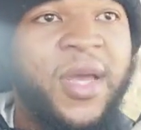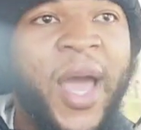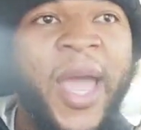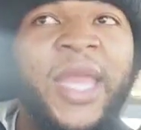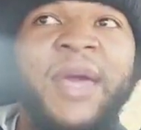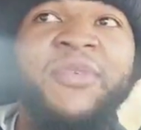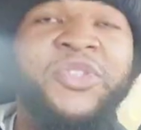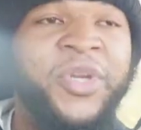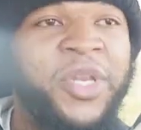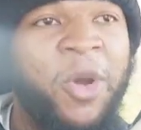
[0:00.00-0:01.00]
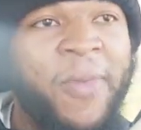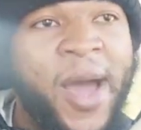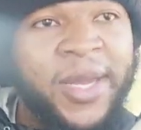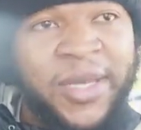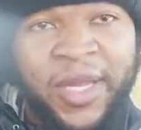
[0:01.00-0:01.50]
I ain't never treat
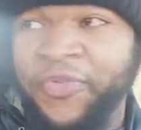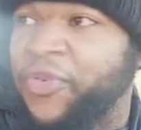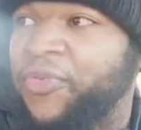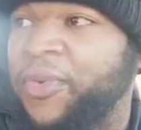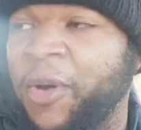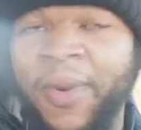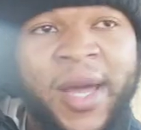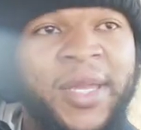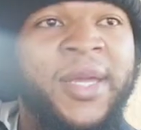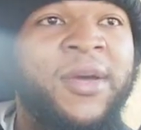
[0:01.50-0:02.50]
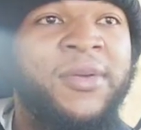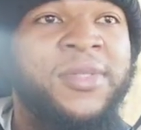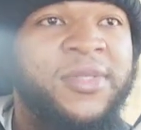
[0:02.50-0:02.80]
nobody different from nobody else.